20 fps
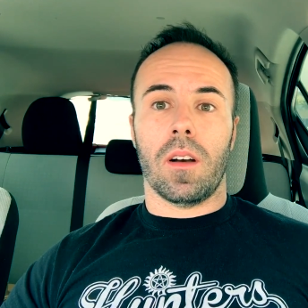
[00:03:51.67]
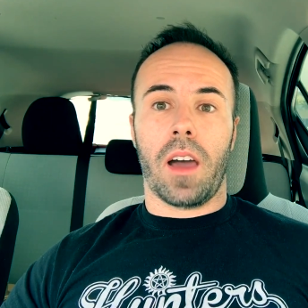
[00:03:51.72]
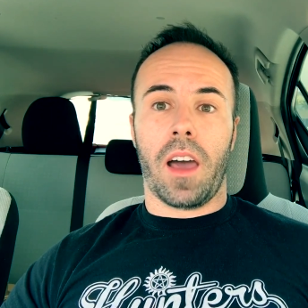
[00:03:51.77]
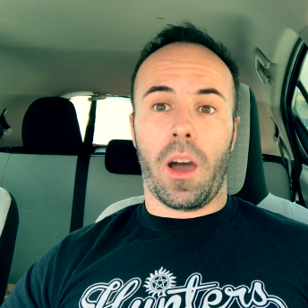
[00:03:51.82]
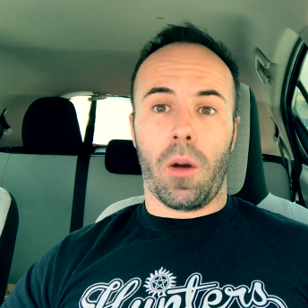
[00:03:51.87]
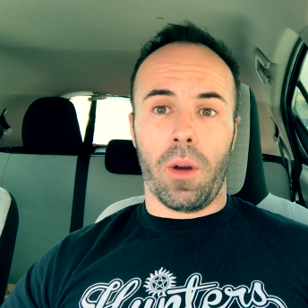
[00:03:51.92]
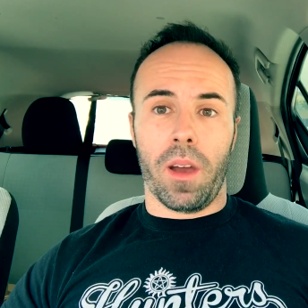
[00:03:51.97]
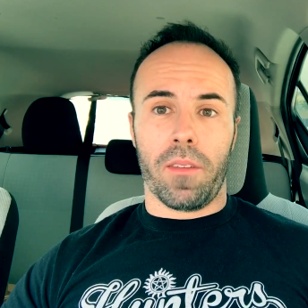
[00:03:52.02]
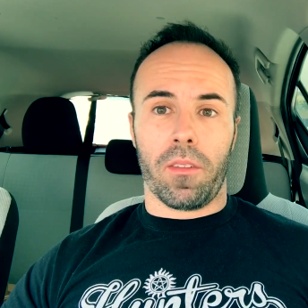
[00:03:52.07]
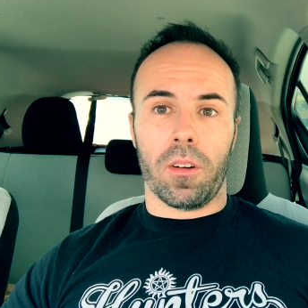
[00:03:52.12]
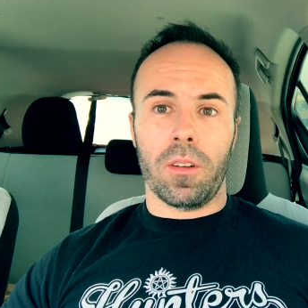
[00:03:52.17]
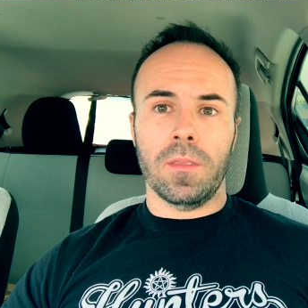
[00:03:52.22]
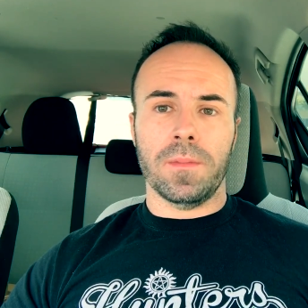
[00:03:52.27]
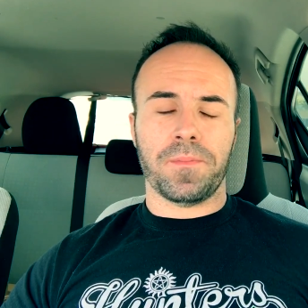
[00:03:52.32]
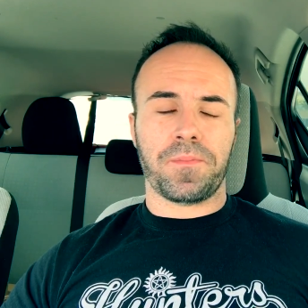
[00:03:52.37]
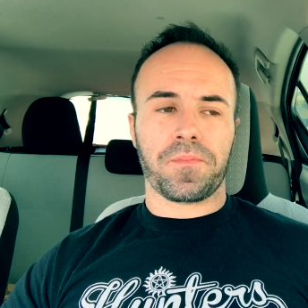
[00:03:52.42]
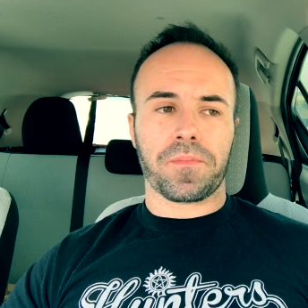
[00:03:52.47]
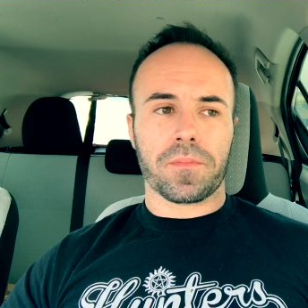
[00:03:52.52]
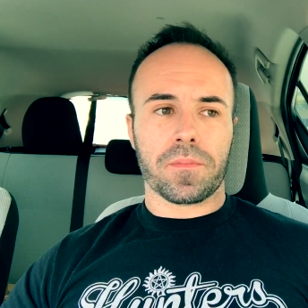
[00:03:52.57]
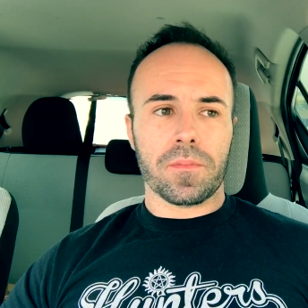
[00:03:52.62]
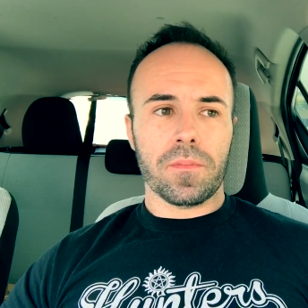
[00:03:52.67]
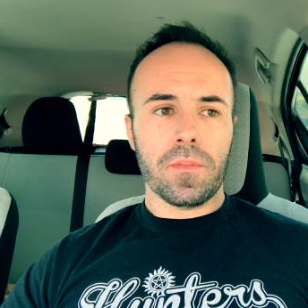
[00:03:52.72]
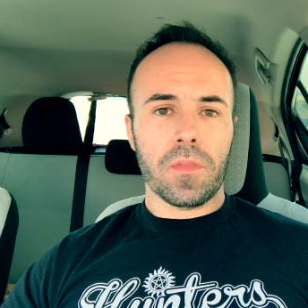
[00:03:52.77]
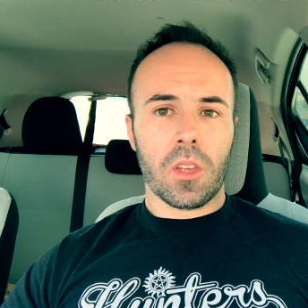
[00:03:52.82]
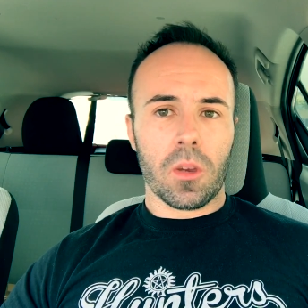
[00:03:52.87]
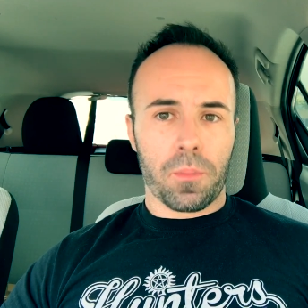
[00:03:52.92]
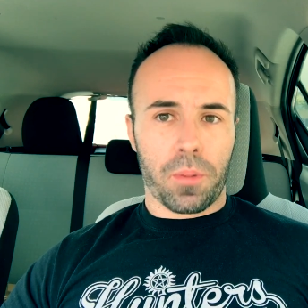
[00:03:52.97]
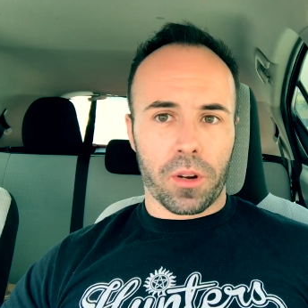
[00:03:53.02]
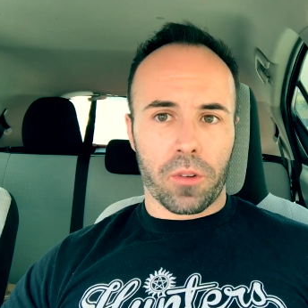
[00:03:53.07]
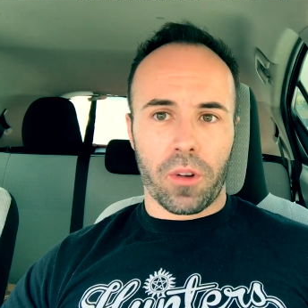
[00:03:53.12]
However,
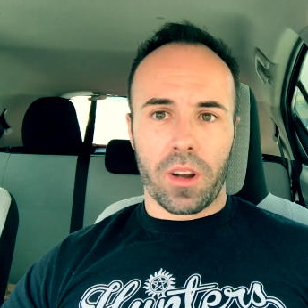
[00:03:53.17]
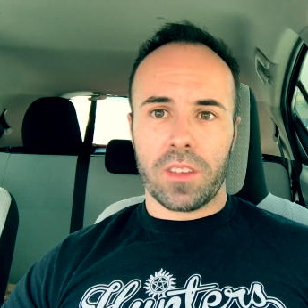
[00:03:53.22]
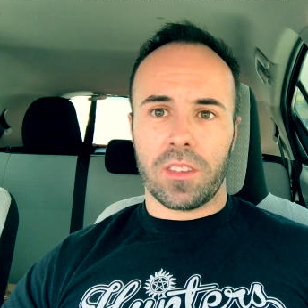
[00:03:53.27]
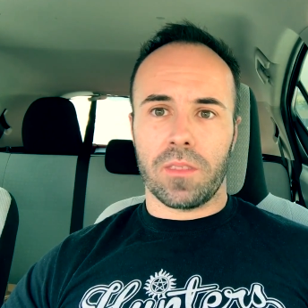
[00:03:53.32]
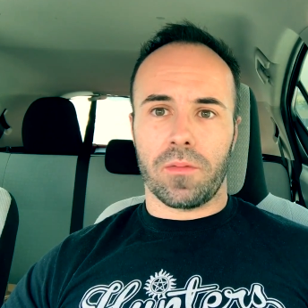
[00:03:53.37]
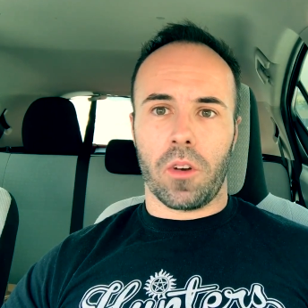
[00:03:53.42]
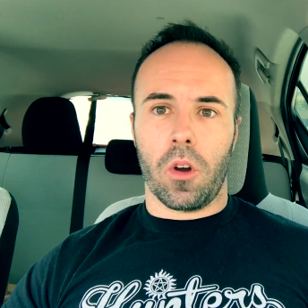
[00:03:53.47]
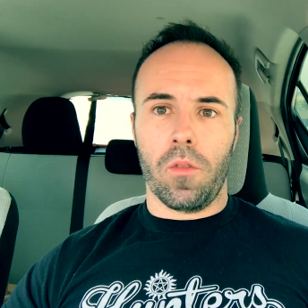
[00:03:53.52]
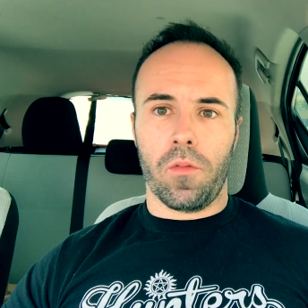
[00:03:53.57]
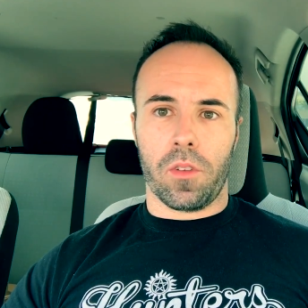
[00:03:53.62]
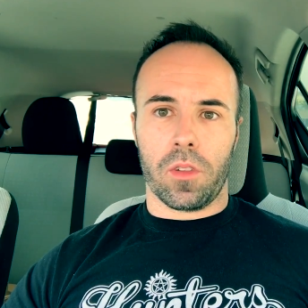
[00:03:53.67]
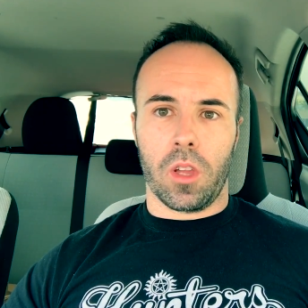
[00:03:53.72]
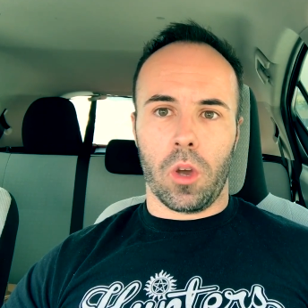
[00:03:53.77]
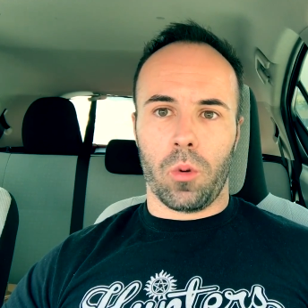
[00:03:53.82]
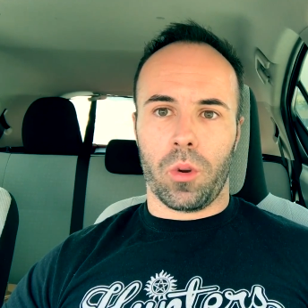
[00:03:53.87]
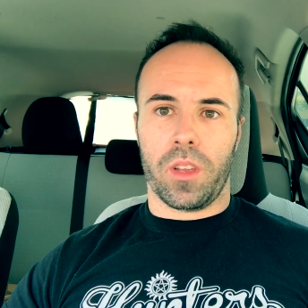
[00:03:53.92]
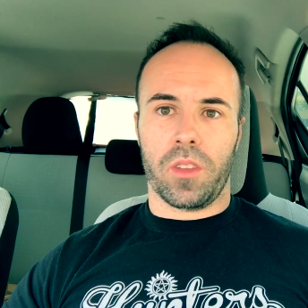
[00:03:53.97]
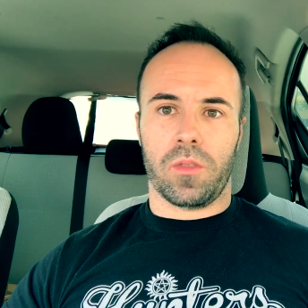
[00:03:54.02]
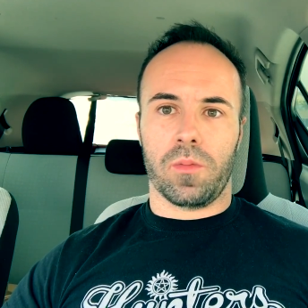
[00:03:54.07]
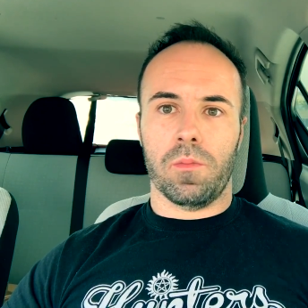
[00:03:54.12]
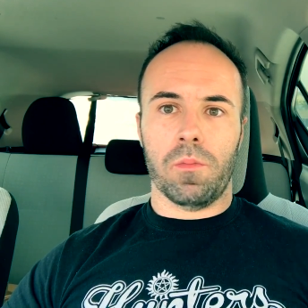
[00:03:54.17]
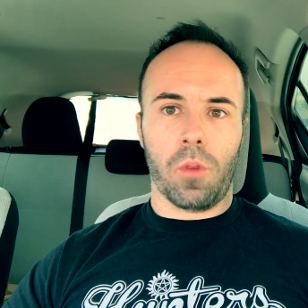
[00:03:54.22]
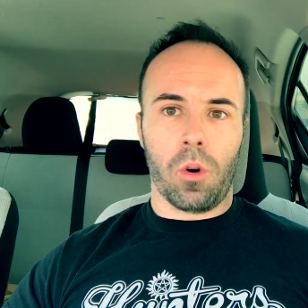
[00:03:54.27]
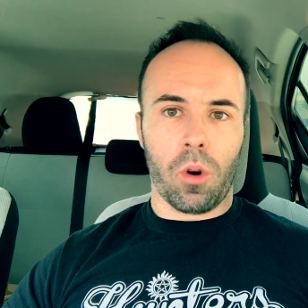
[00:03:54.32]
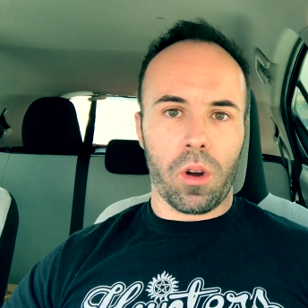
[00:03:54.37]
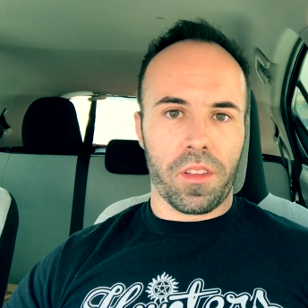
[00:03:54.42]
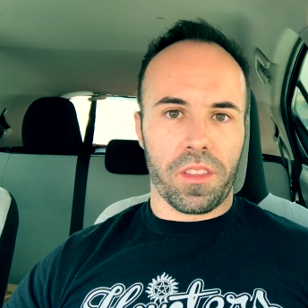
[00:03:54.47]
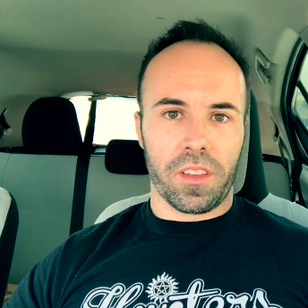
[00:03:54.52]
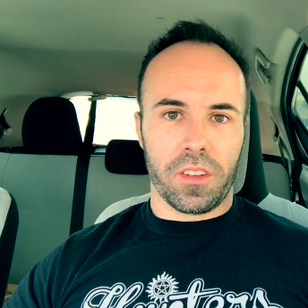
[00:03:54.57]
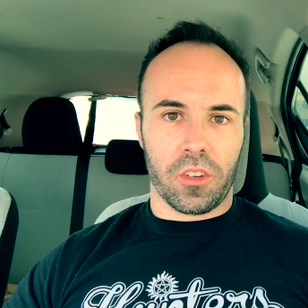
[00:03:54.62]
progressive overload is
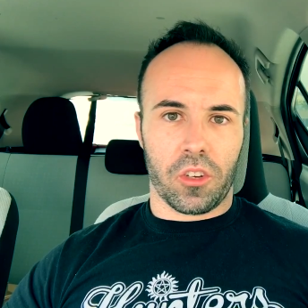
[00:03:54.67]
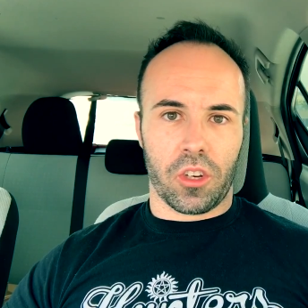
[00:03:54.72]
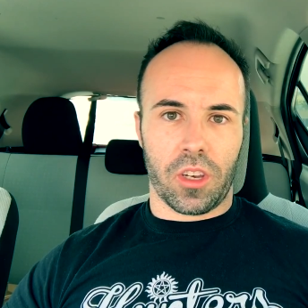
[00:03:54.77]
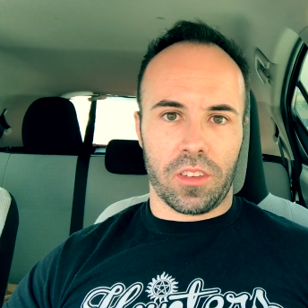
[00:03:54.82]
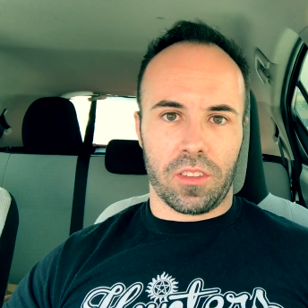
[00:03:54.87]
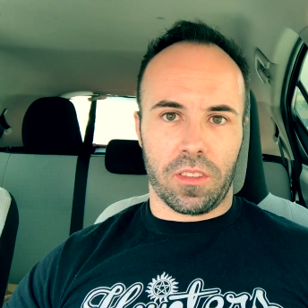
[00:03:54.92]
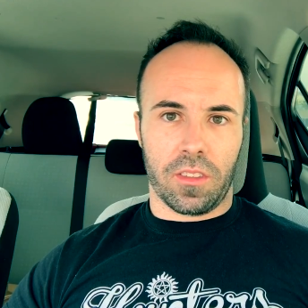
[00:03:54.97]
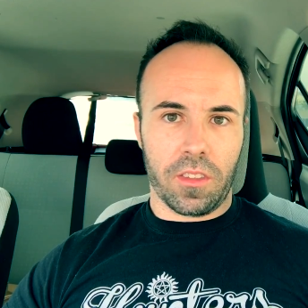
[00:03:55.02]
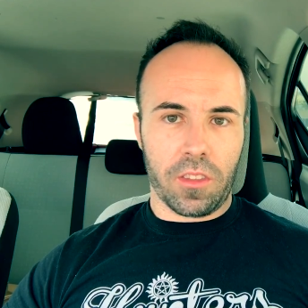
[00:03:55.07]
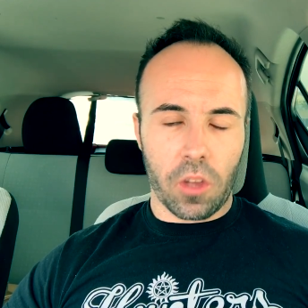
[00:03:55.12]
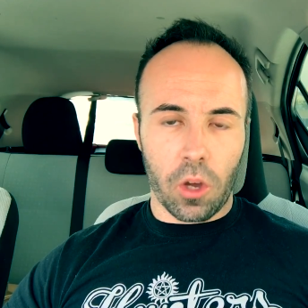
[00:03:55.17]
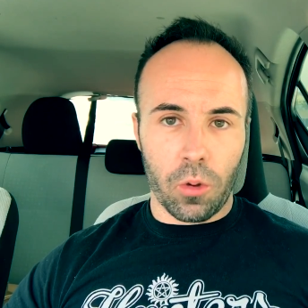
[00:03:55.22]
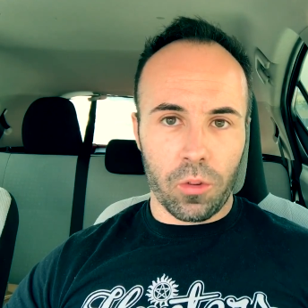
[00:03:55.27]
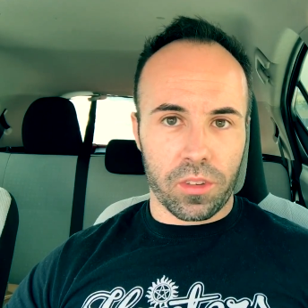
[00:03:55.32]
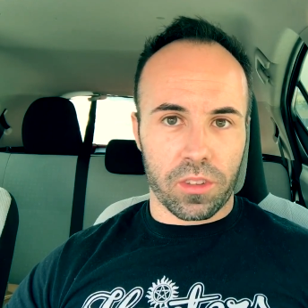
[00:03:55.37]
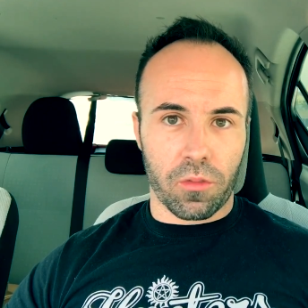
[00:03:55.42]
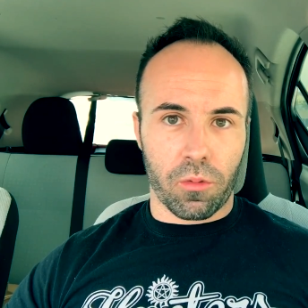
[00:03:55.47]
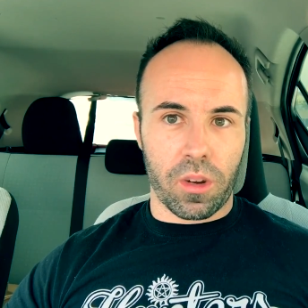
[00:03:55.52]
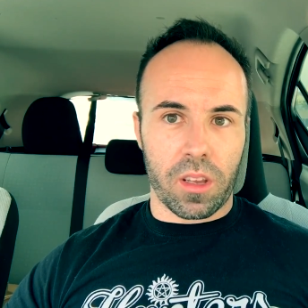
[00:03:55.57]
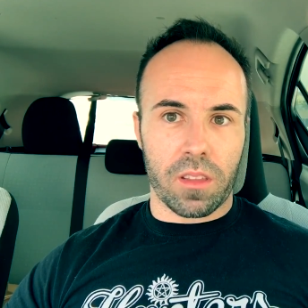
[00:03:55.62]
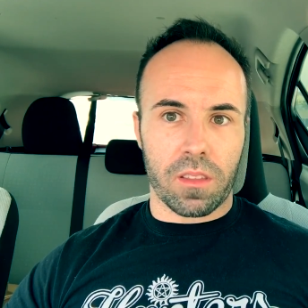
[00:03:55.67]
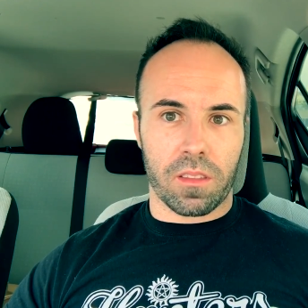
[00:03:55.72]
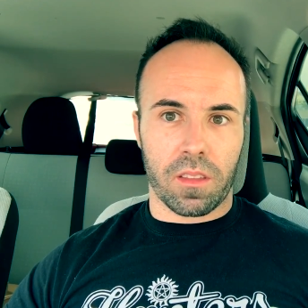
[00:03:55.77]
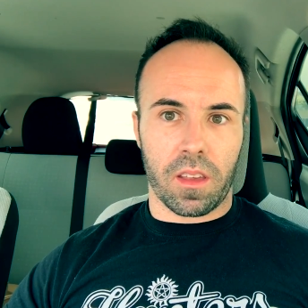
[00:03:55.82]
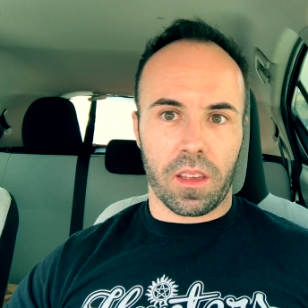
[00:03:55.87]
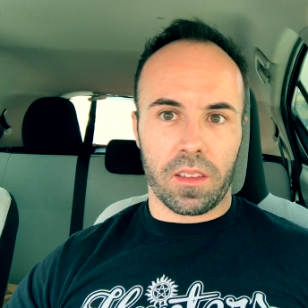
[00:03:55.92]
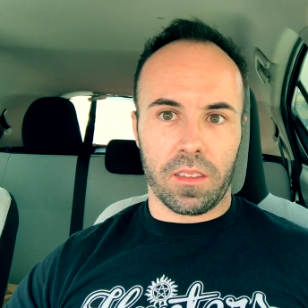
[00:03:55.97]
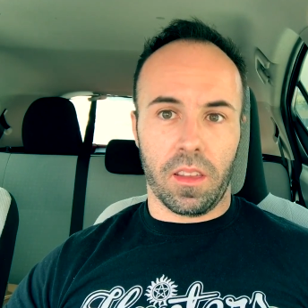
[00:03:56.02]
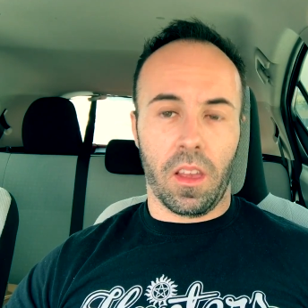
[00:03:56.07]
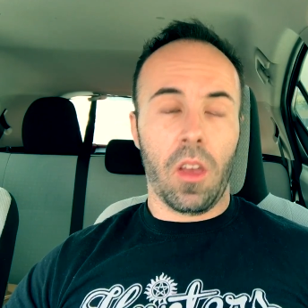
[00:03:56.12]
more than just those 3
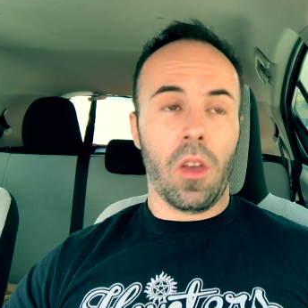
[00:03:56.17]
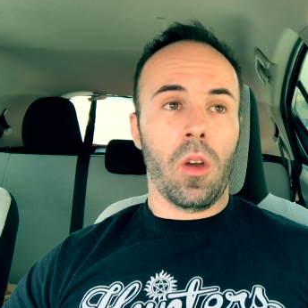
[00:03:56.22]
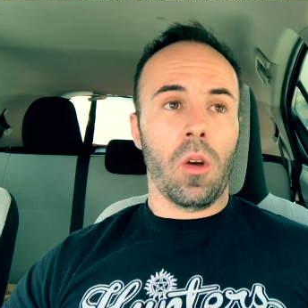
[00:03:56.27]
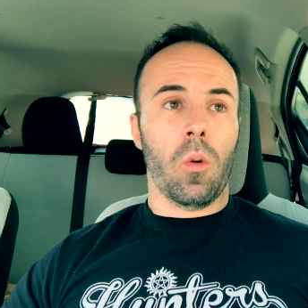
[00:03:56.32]
things.